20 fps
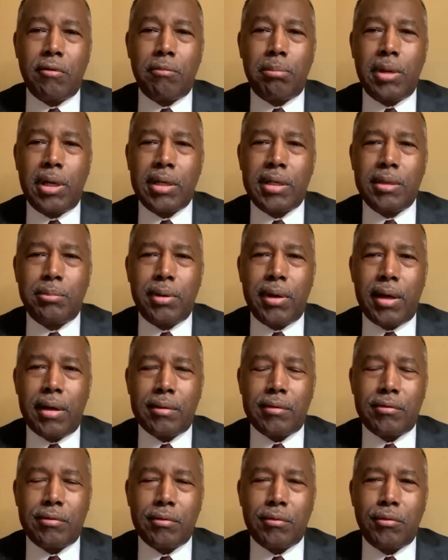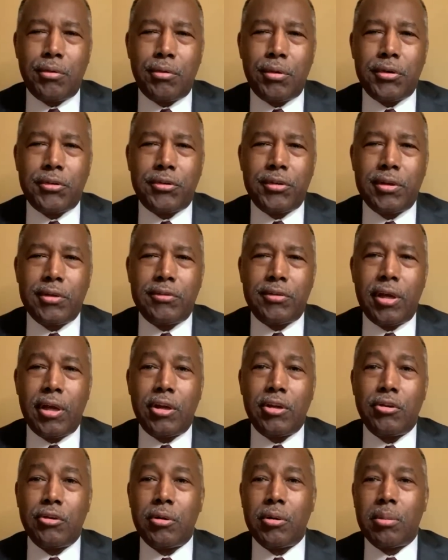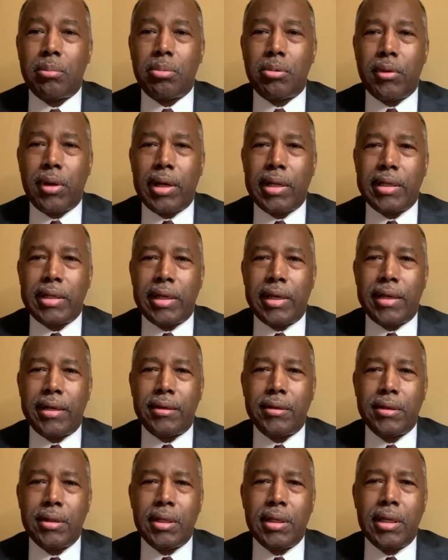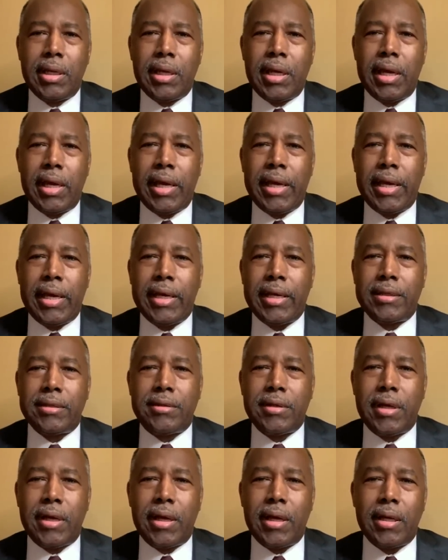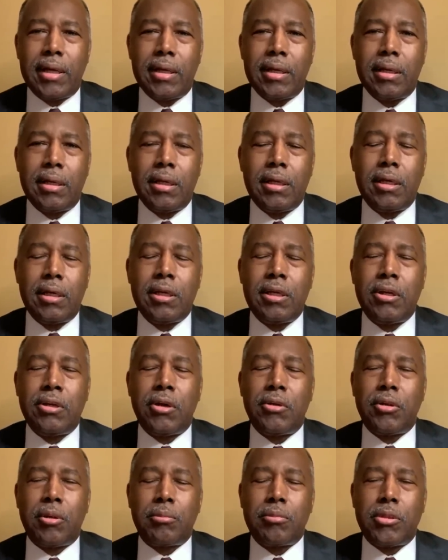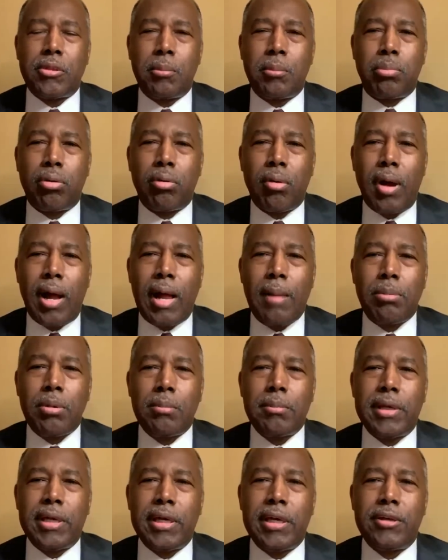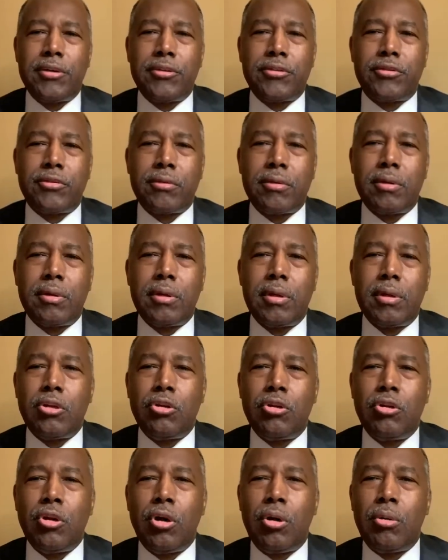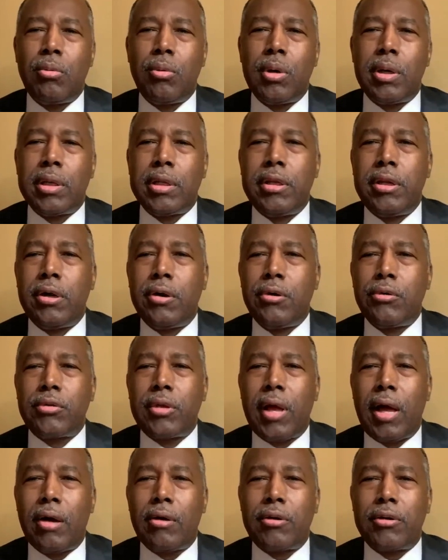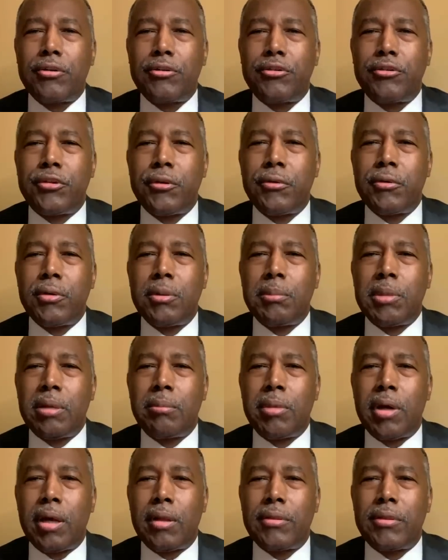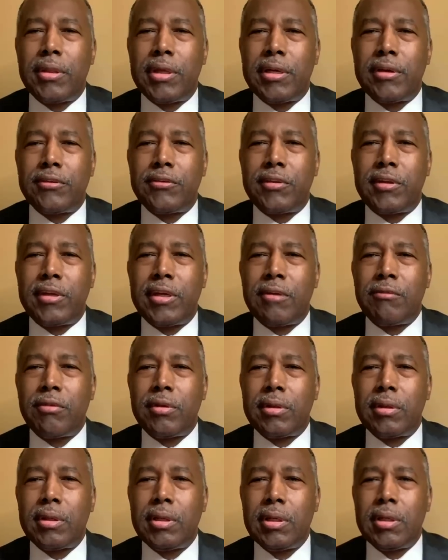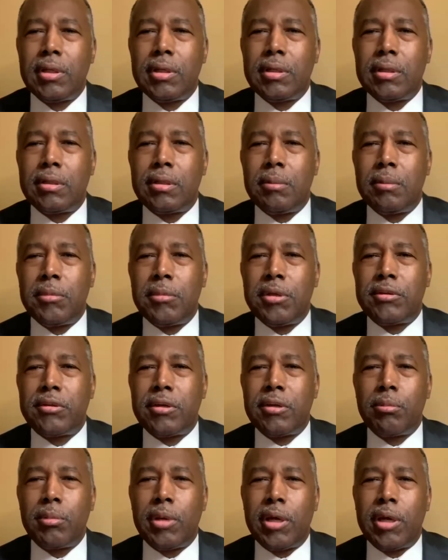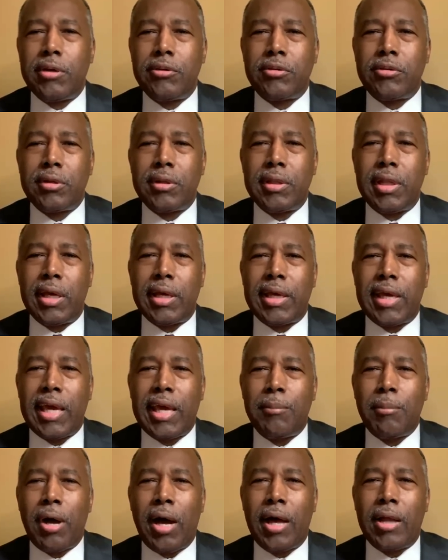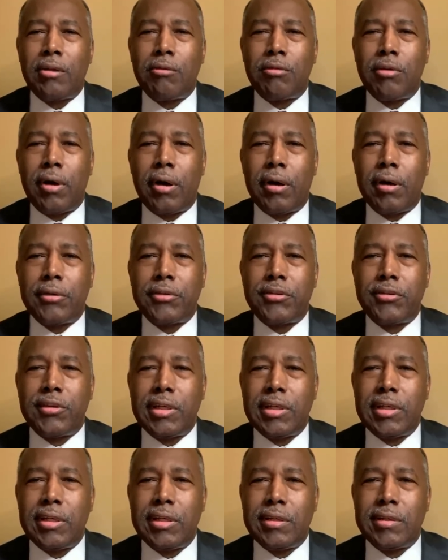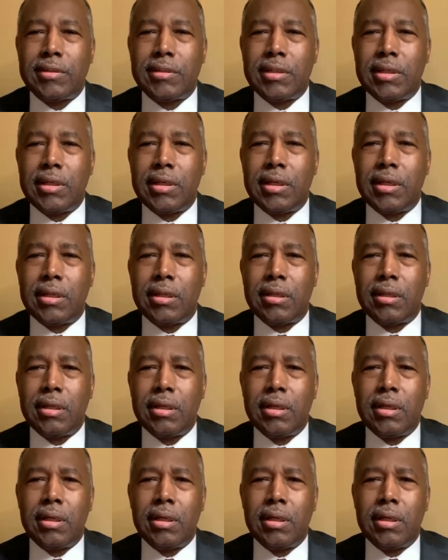of monkeypox, of course, is Europe right now. And, you know, the problem is no one knows how concerned to be about things, given the misinformation that came out of our CDC and